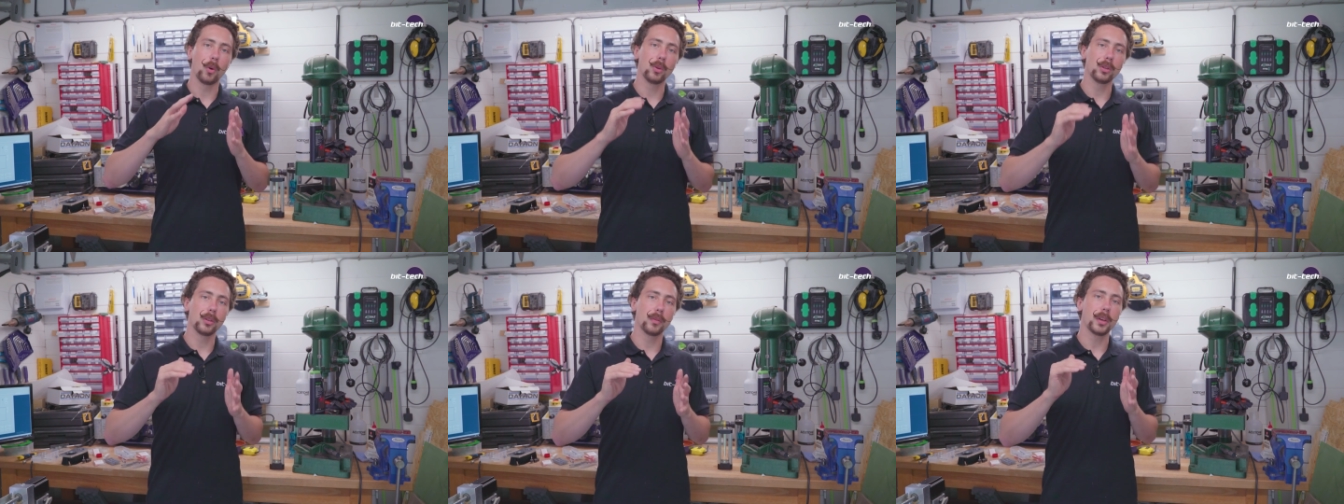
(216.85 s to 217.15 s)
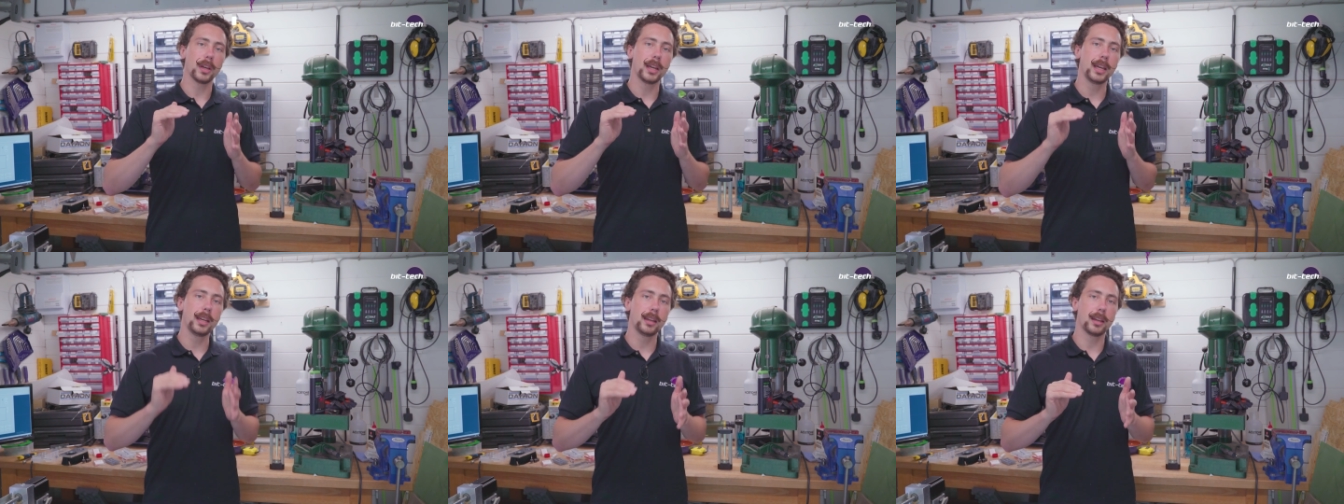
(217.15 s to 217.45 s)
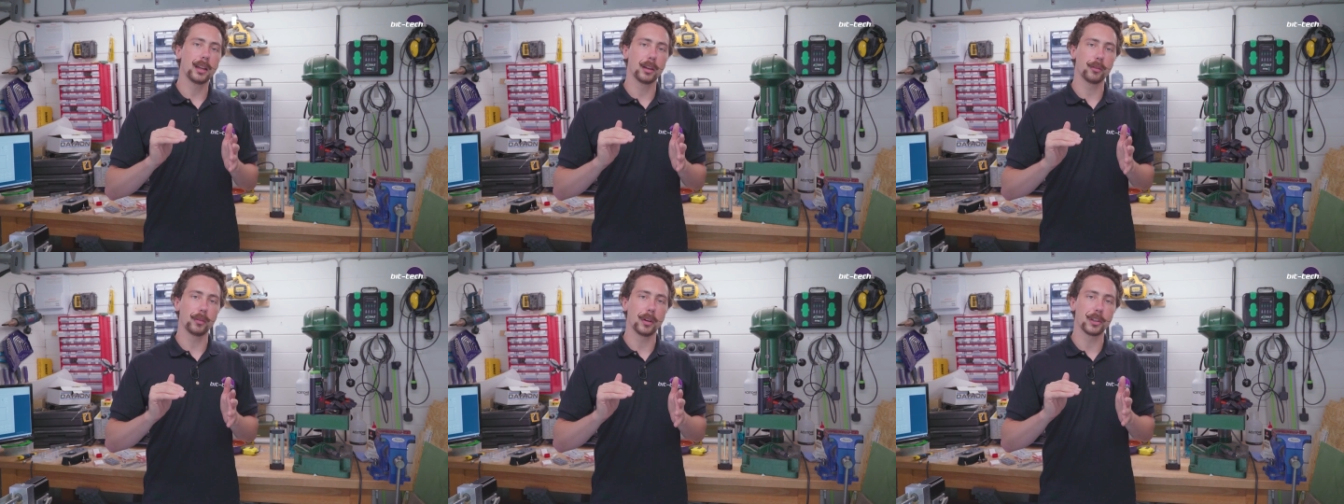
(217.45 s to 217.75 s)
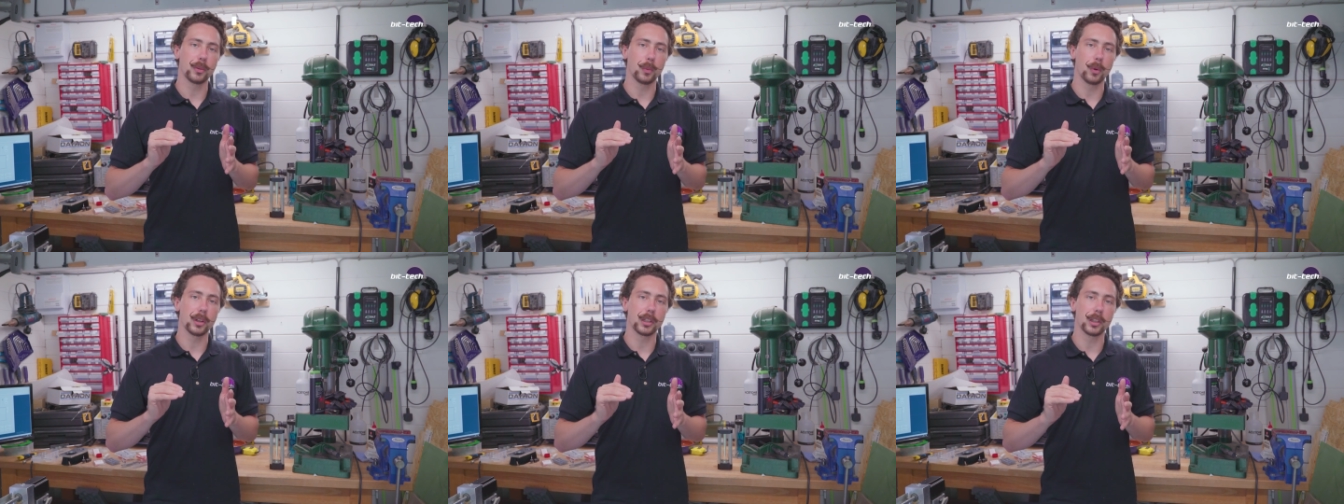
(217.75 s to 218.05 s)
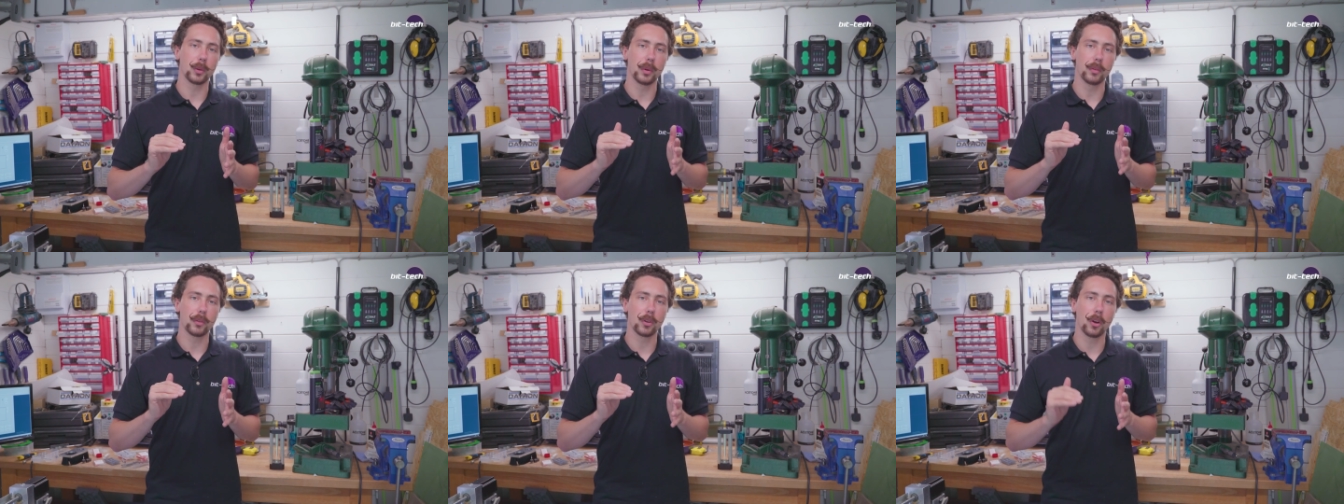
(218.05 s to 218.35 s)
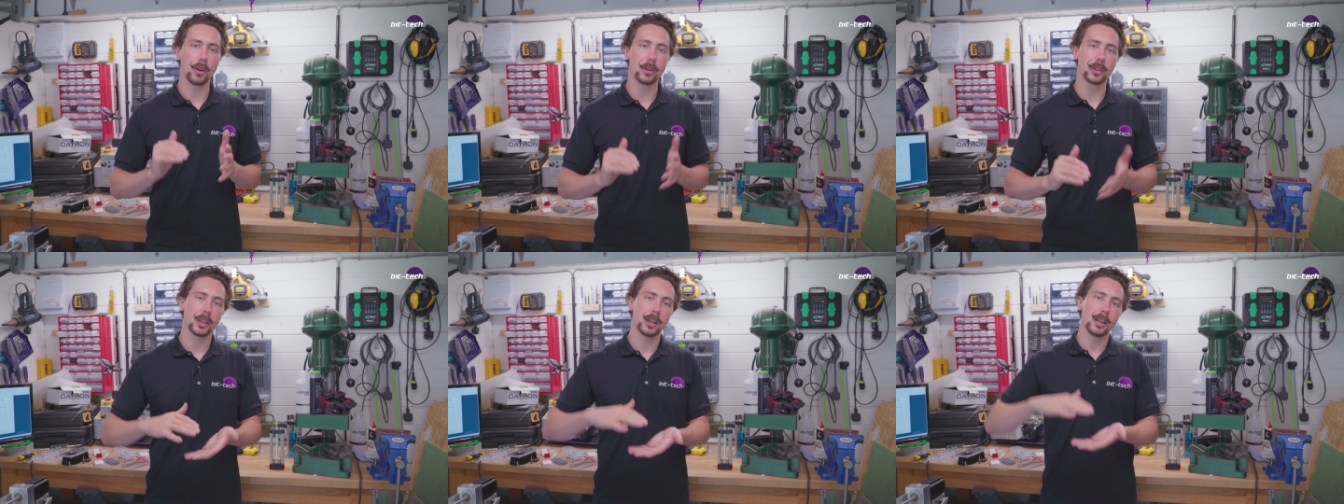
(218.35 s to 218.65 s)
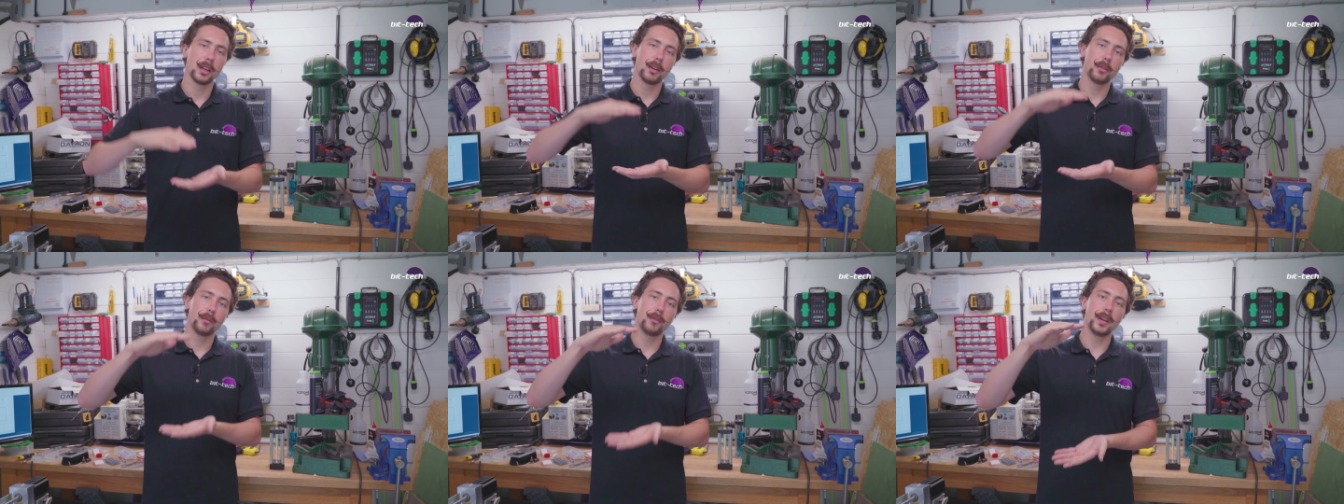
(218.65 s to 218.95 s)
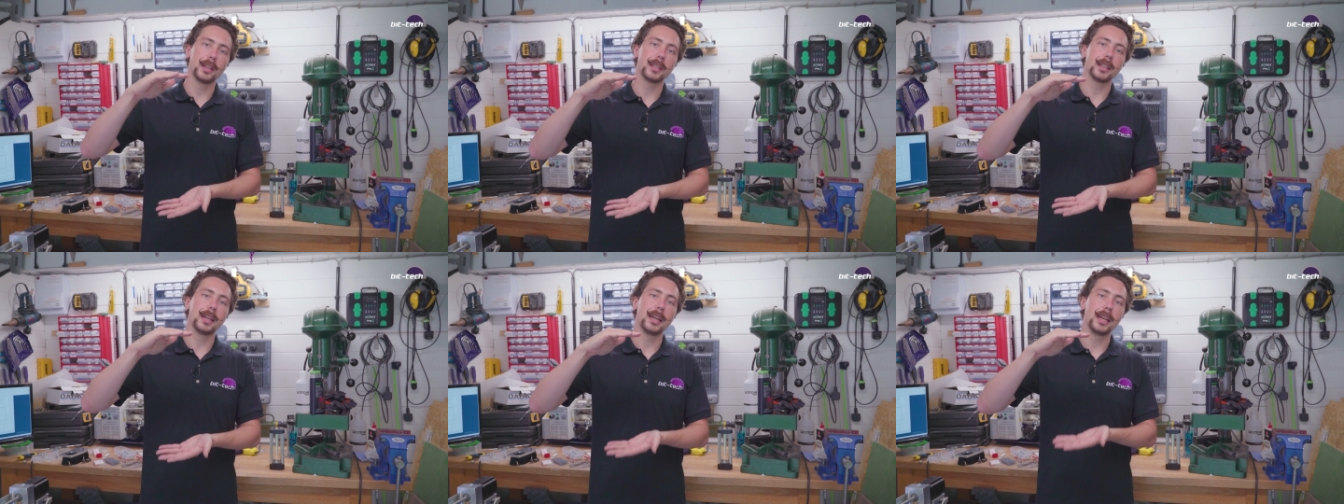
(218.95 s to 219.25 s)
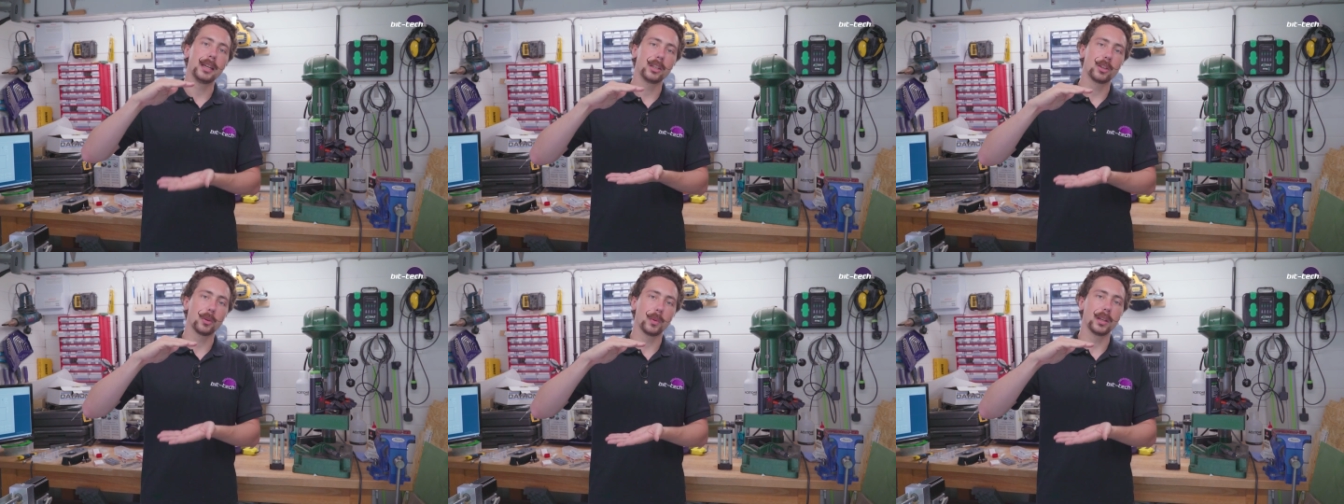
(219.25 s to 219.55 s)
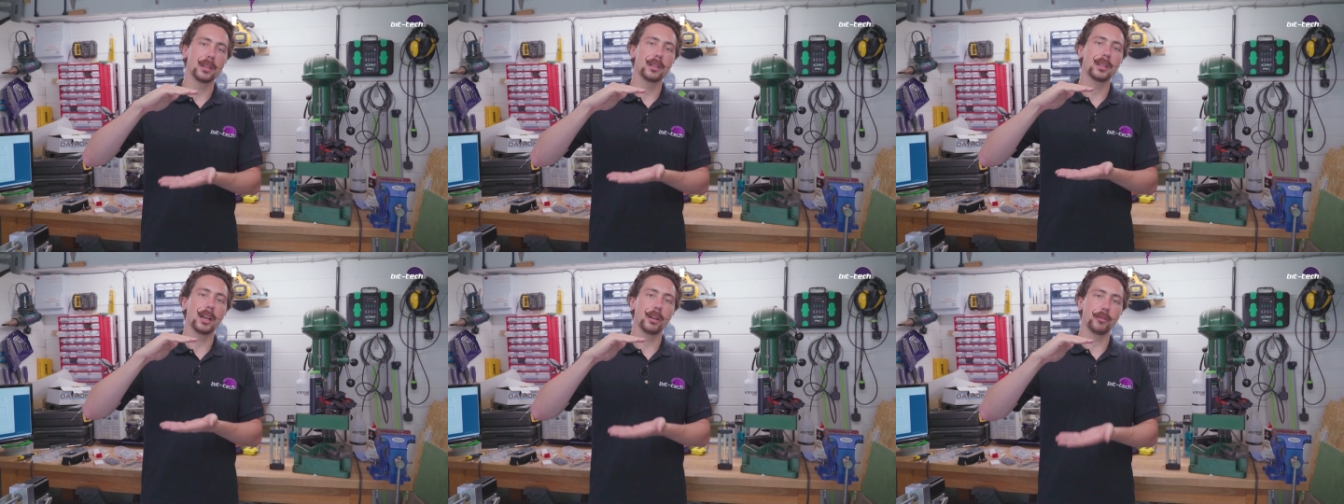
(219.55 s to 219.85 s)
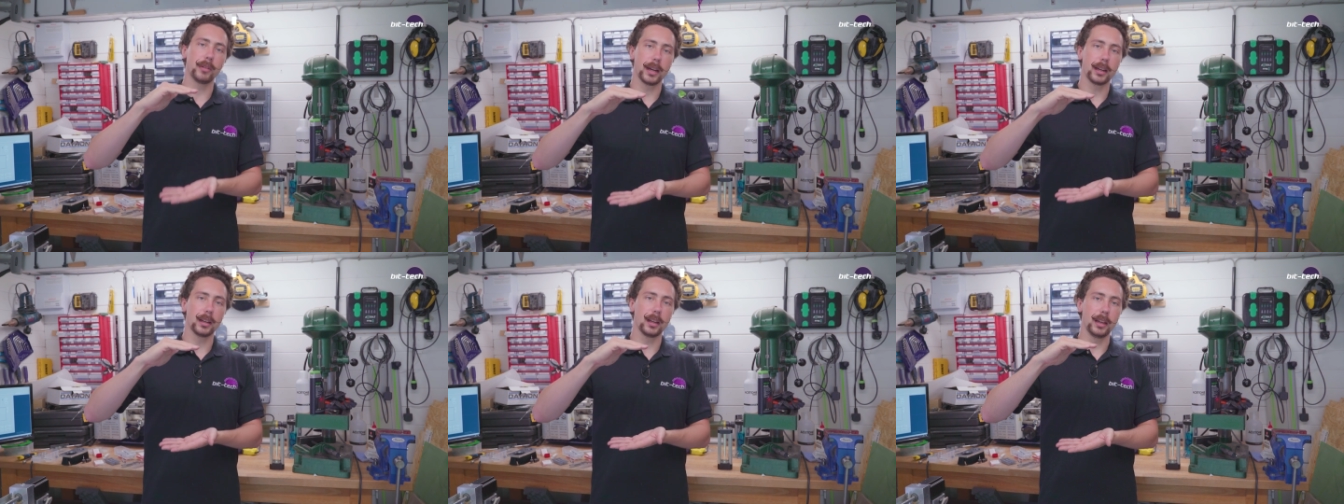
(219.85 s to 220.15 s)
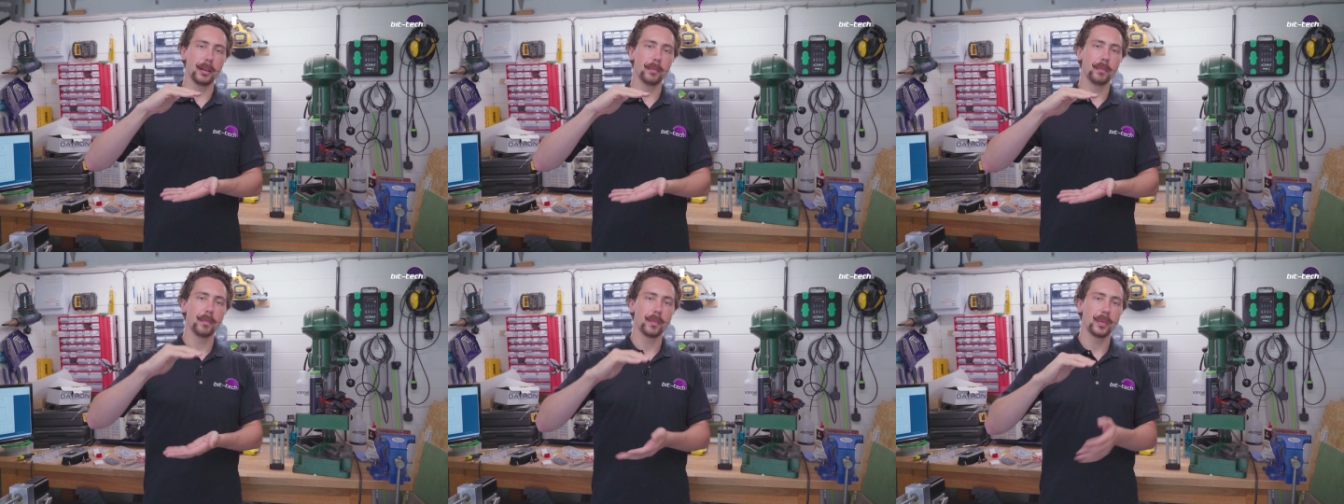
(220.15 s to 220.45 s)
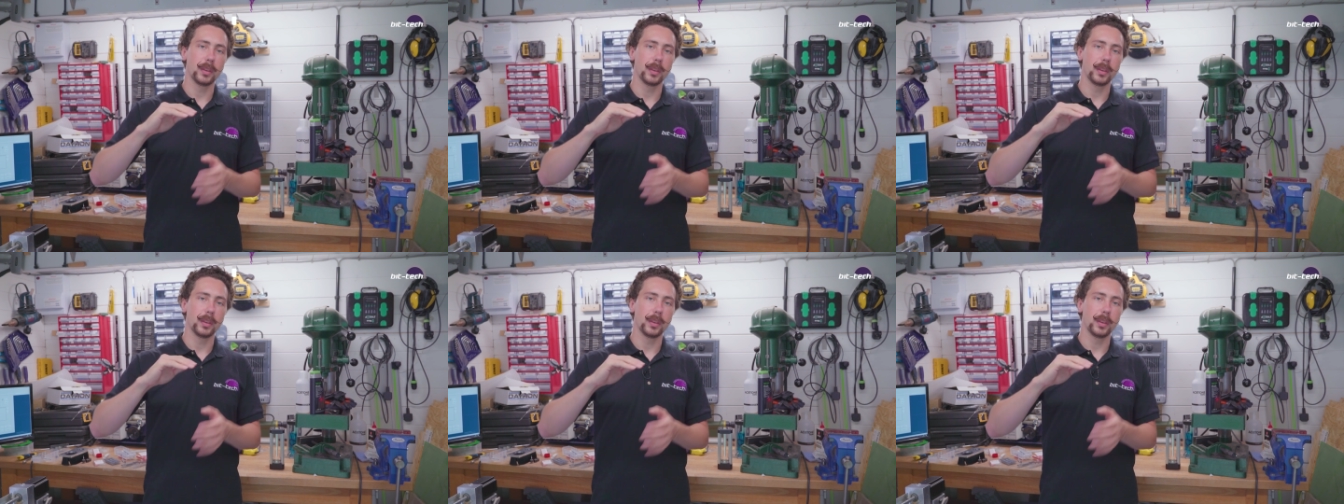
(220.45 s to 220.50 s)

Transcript: all of the heat killer reservoirs that we've got fit into it directly.